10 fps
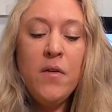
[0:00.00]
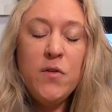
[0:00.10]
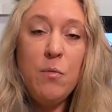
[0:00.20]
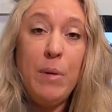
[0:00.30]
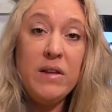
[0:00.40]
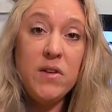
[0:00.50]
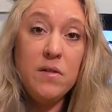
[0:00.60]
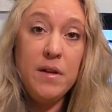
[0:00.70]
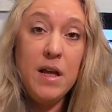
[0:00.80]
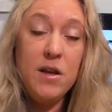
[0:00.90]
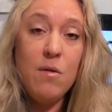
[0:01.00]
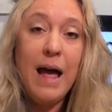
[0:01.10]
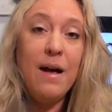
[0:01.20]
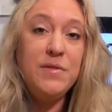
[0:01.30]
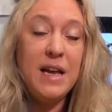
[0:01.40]
So basically, you
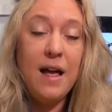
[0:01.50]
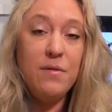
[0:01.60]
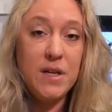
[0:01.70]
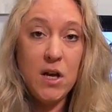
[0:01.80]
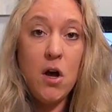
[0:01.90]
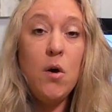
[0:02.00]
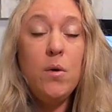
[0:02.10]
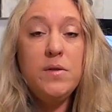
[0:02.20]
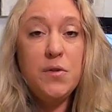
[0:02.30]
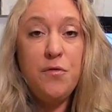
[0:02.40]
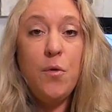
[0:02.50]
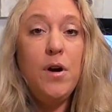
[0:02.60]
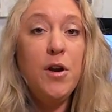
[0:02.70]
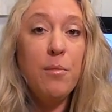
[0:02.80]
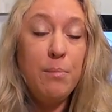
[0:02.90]
have to have the codes for
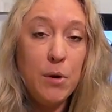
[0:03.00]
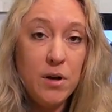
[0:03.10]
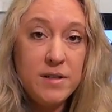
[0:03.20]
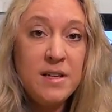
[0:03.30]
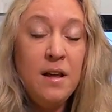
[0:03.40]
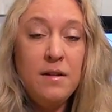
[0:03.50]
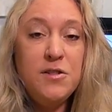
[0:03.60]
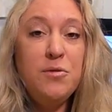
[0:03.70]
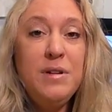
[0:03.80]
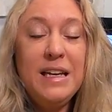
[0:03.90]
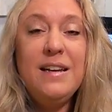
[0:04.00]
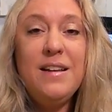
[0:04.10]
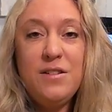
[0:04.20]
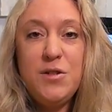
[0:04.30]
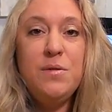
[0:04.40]
your books to get
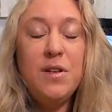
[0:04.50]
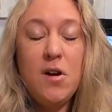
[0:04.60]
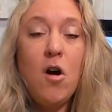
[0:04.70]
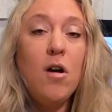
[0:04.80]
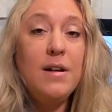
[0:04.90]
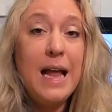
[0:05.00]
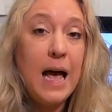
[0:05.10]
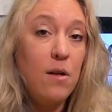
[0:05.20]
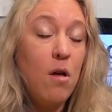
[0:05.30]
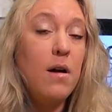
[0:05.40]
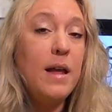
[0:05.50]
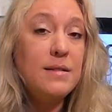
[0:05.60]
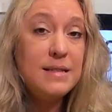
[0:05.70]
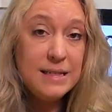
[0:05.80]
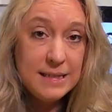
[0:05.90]
into the card
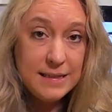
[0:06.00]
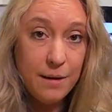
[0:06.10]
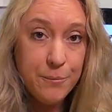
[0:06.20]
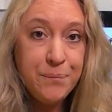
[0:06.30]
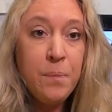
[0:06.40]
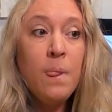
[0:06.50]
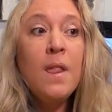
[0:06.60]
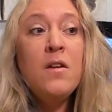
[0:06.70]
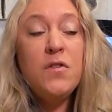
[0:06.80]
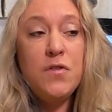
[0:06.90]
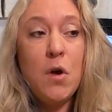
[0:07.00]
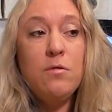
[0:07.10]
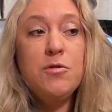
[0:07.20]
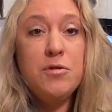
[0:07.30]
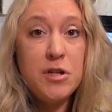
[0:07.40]
cataloging system. So
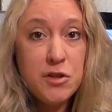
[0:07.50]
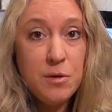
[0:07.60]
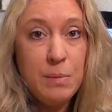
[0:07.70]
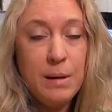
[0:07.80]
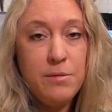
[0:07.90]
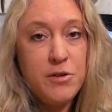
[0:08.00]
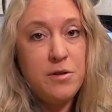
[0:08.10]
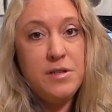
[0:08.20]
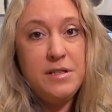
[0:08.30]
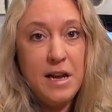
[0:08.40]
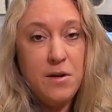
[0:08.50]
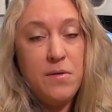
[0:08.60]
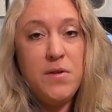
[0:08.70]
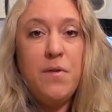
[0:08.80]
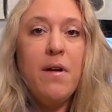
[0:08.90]
traditional publishers, they know
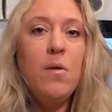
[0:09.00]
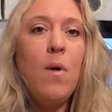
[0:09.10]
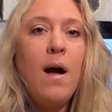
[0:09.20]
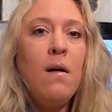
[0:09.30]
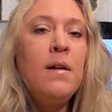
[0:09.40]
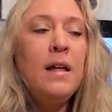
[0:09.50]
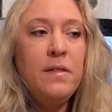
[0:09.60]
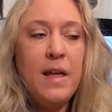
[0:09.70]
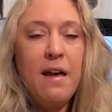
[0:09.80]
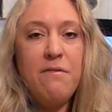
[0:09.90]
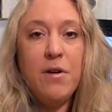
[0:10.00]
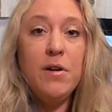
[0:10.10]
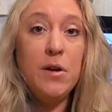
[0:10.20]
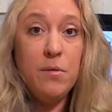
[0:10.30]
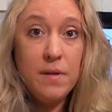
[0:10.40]
this very well. They have
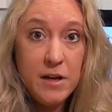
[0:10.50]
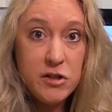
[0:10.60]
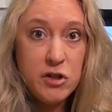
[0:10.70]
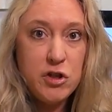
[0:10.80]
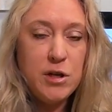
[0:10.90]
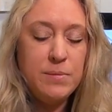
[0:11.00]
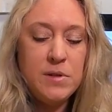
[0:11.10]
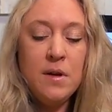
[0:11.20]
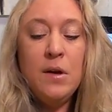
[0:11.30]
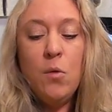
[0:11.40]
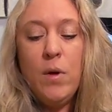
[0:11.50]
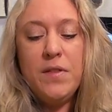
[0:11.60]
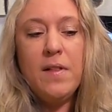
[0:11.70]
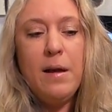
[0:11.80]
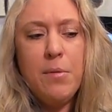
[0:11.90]
very good relationships with
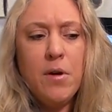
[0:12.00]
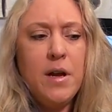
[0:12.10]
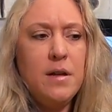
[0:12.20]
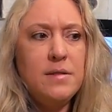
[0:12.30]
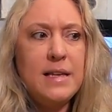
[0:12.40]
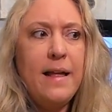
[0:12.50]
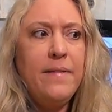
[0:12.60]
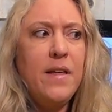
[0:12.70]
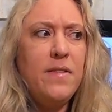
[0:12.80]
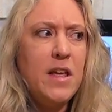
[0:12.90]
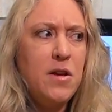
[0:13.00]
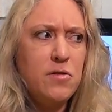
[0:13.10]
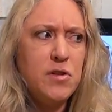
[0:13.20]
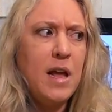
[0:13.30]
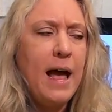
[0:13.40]
the librarians, and then they
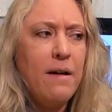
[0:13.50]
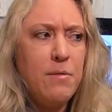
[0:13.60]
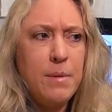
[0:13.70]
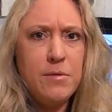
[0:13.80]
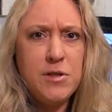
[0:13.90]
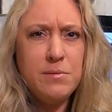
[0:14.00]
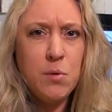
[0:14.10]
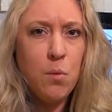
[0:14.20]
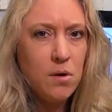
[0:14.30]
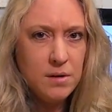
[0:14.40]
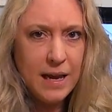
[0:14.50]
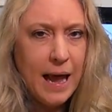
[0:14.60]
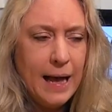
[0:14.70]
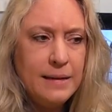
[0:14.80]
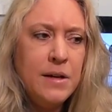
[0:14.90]
usually have a membership to
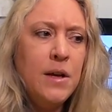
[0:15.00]
WorldCat,